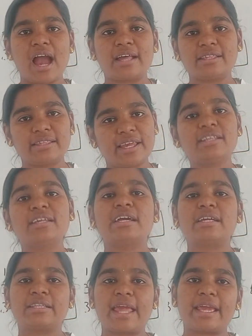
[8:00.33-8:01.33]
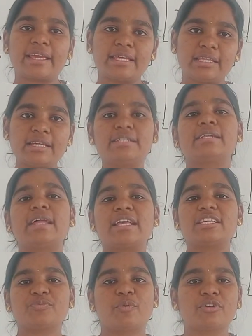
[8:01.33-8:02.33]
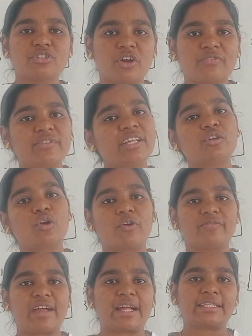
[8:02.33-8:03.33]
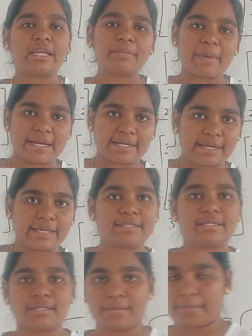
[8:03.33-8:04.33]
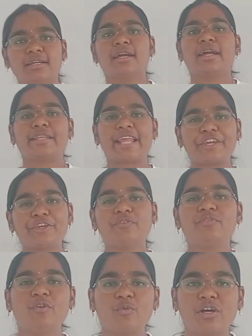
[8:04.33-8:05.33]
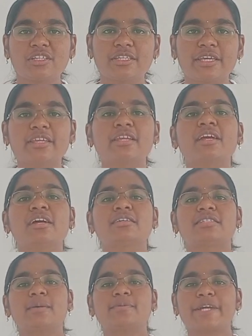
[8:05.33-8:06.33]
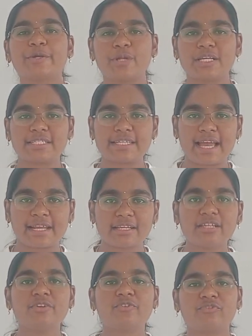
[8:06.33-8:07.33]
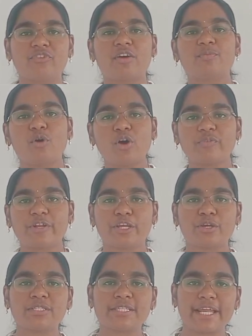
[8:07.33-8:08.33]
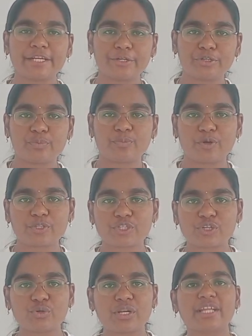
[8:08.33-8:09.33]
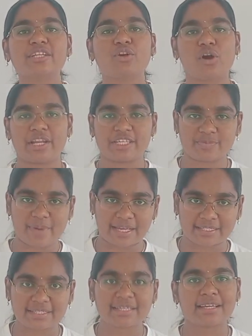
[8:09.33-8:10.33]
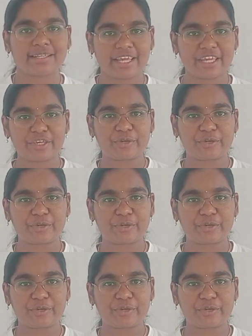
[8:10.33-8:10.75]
and then taking the transpose of the cofactor matrix. Thank you for watching. Subscribe to our channel for more videos related to both school and college maths. Thank